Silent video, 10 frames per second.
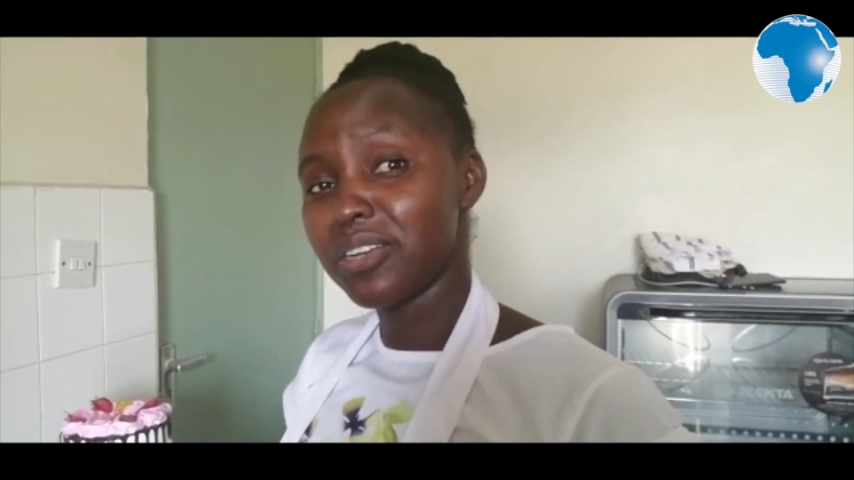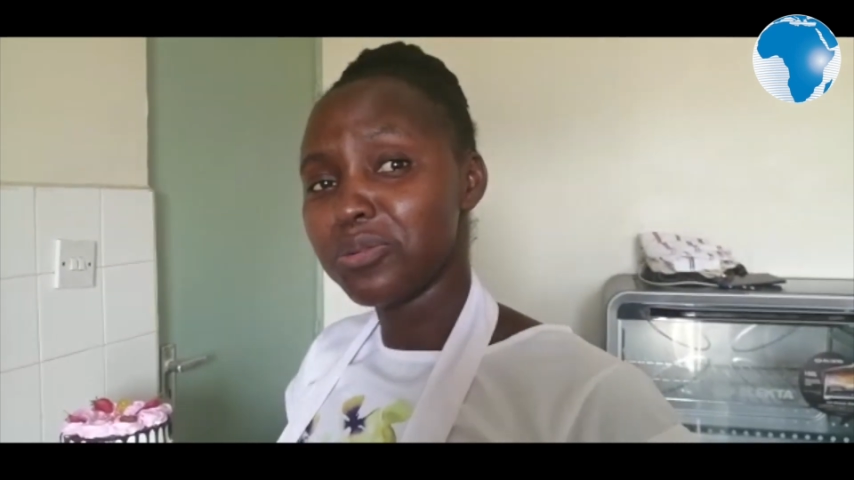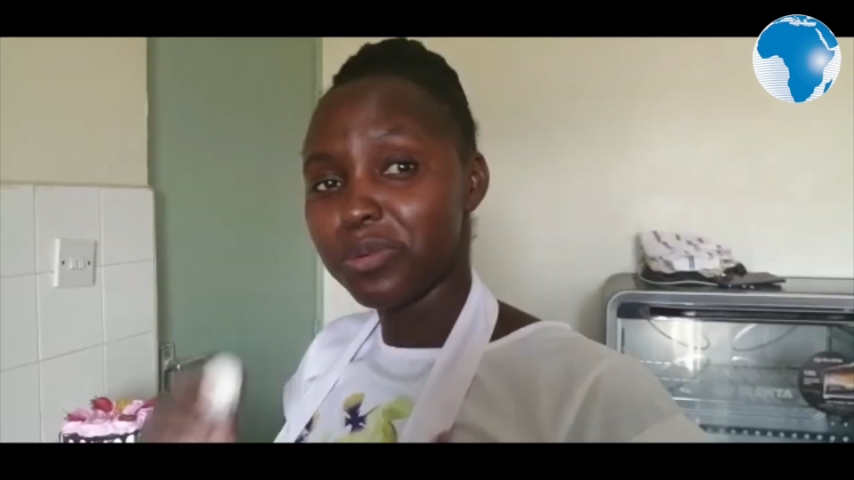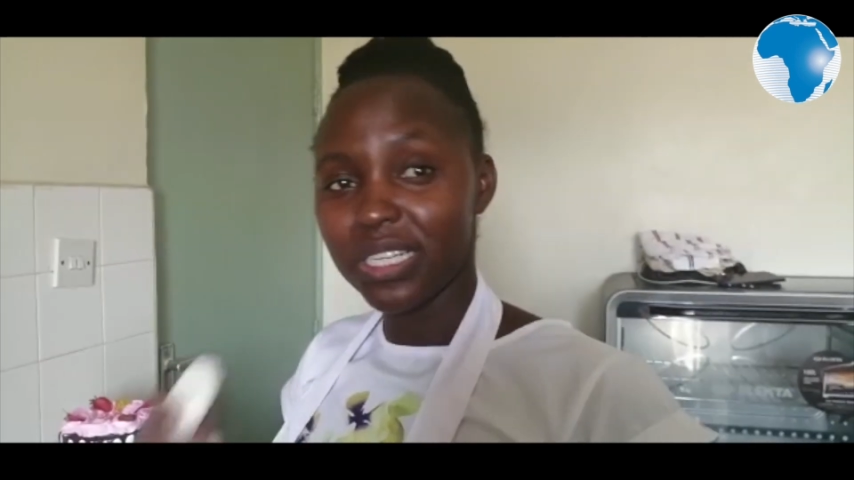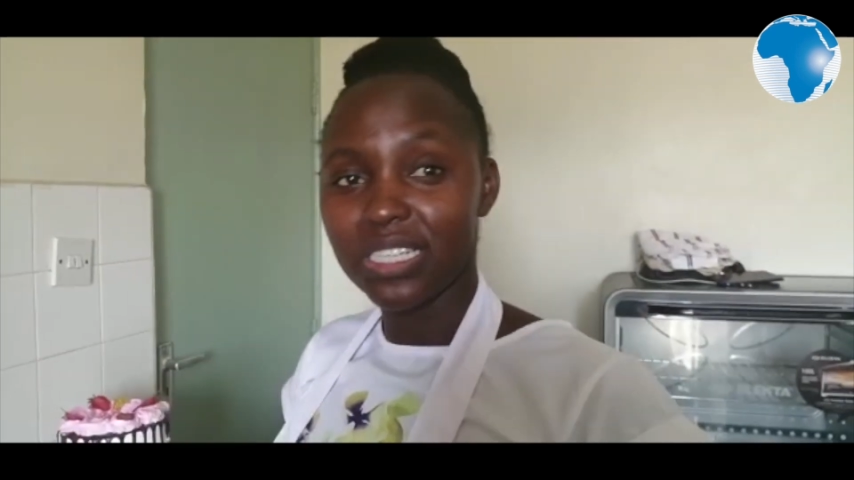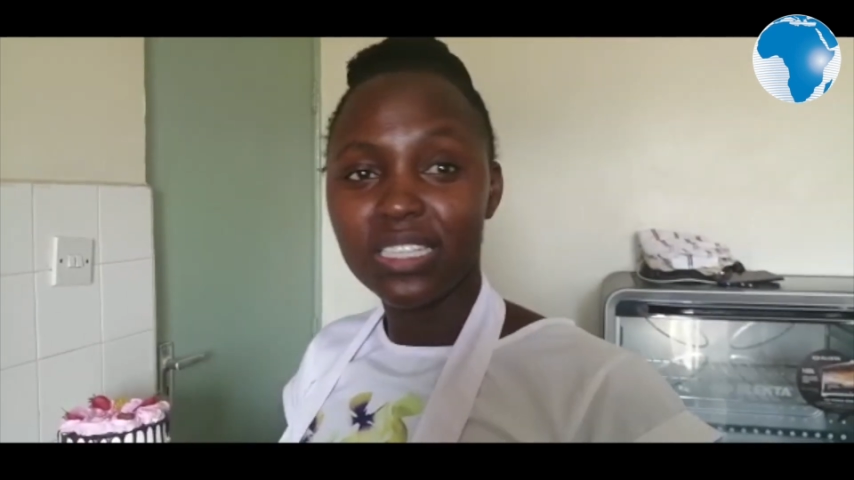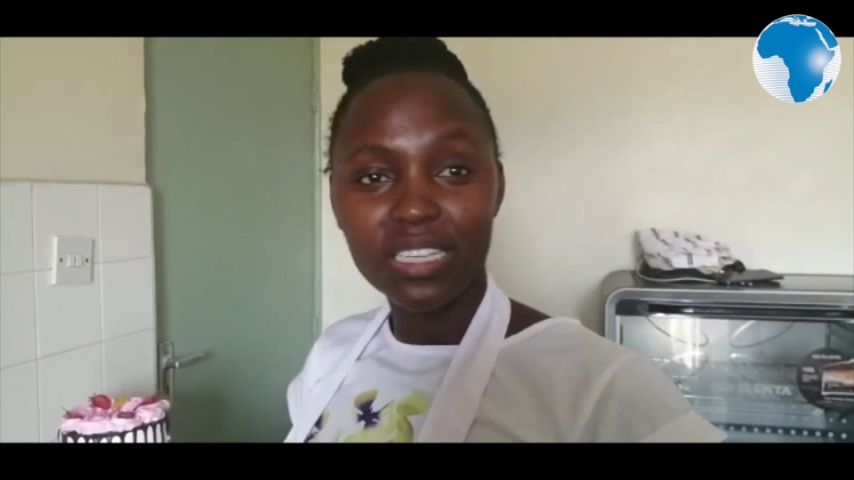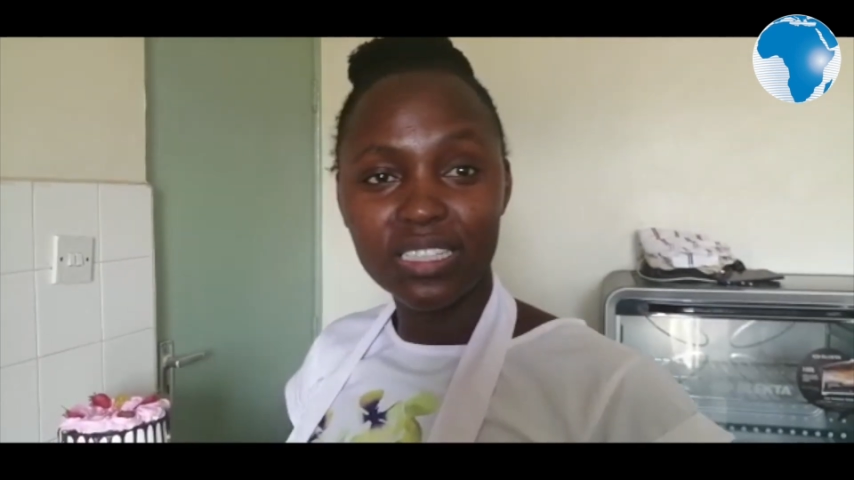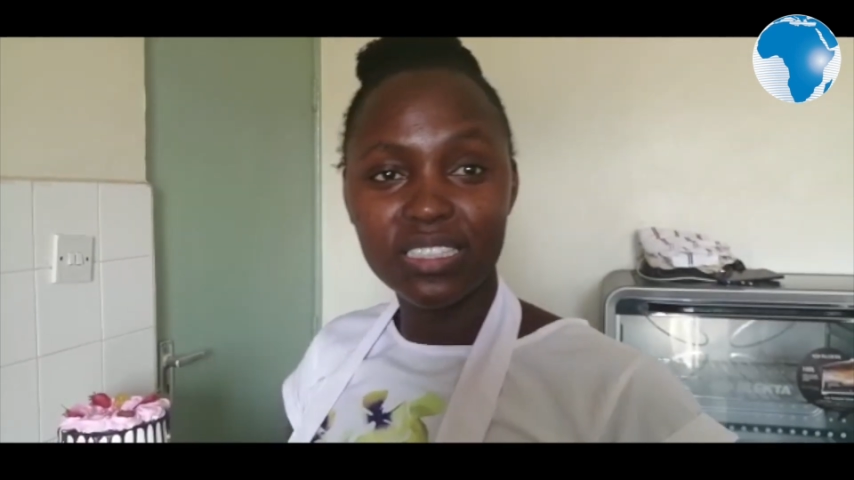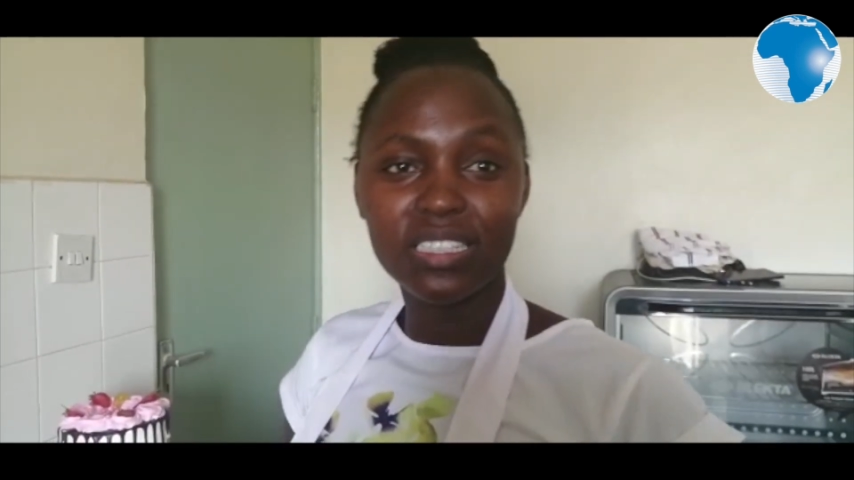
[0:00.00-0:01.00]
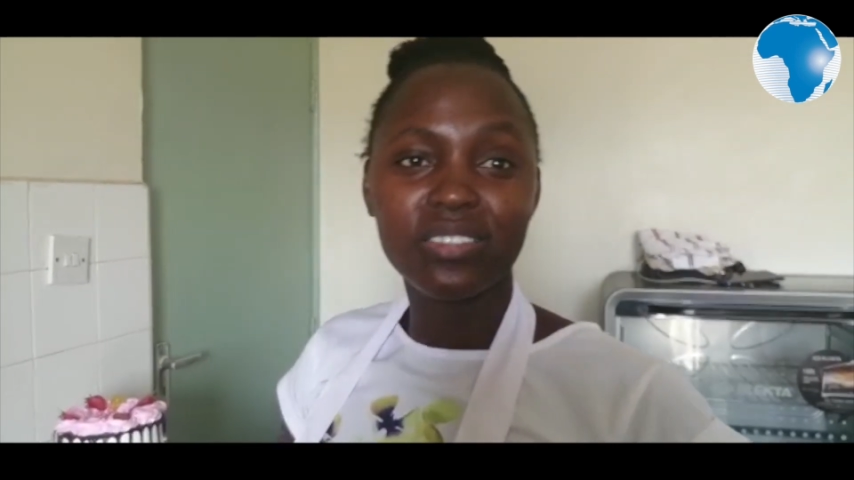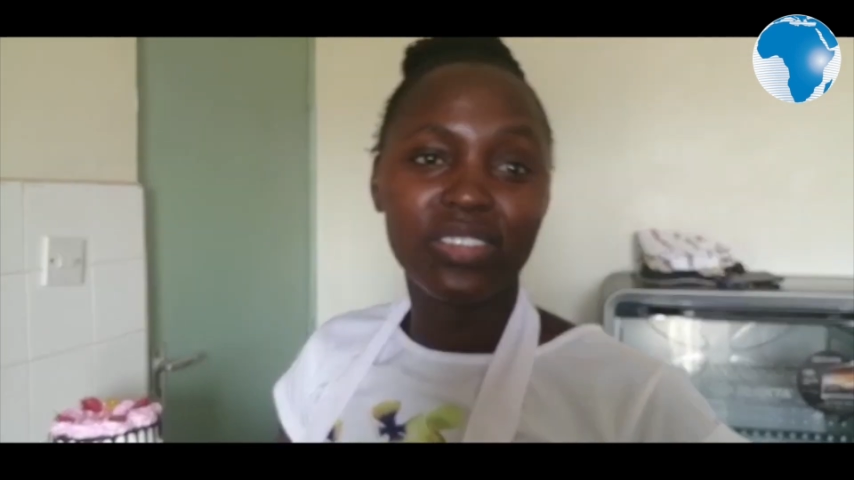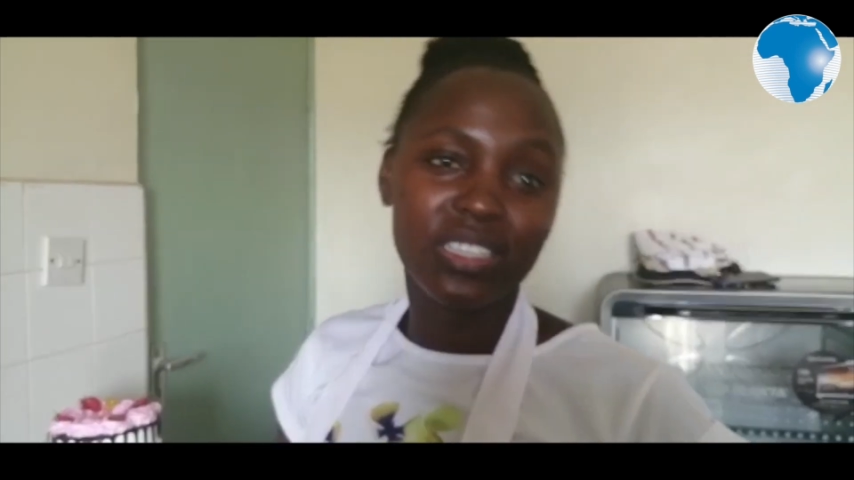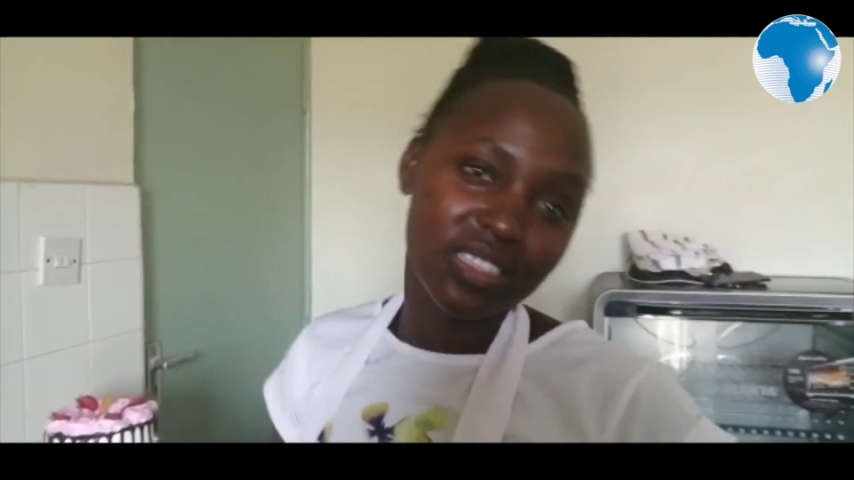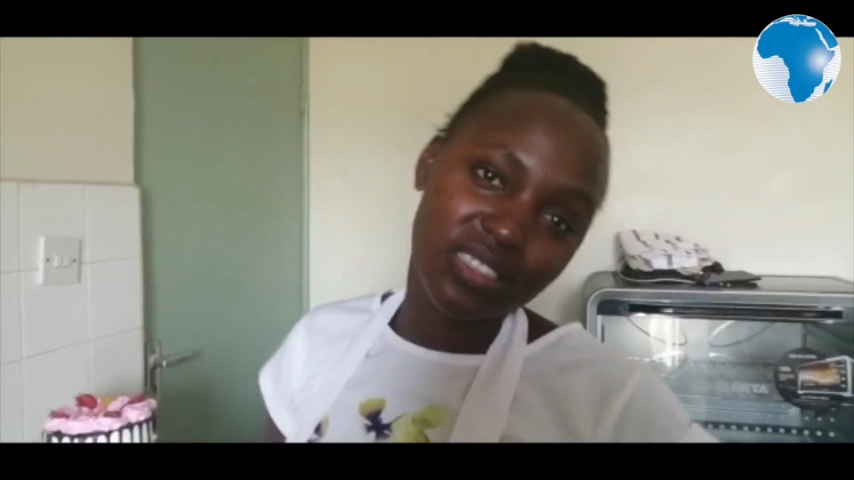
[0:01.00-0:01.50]
I do wedding cakes,
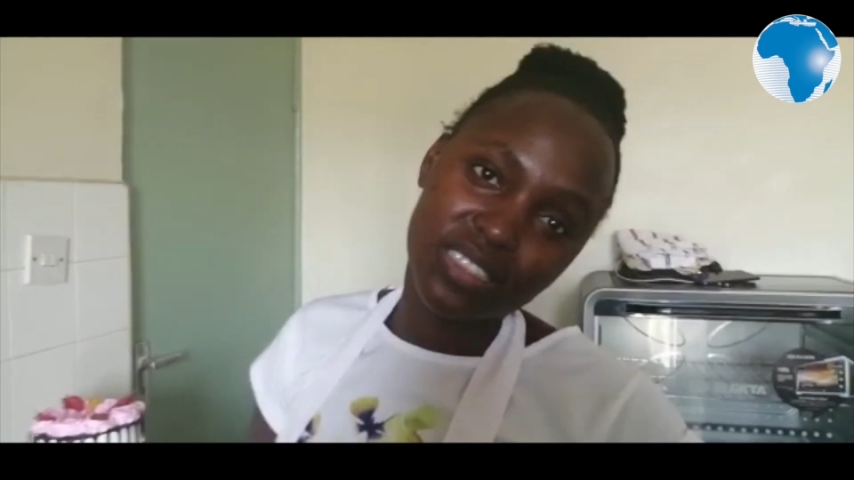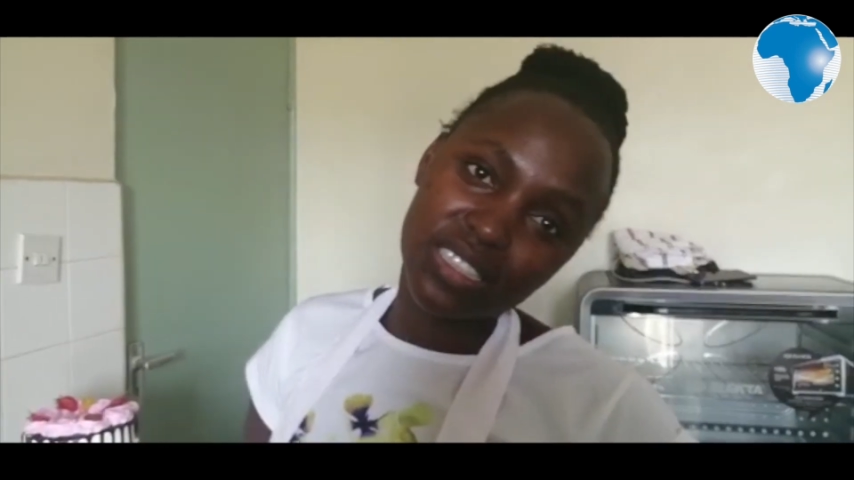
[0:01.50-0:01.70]
anniversary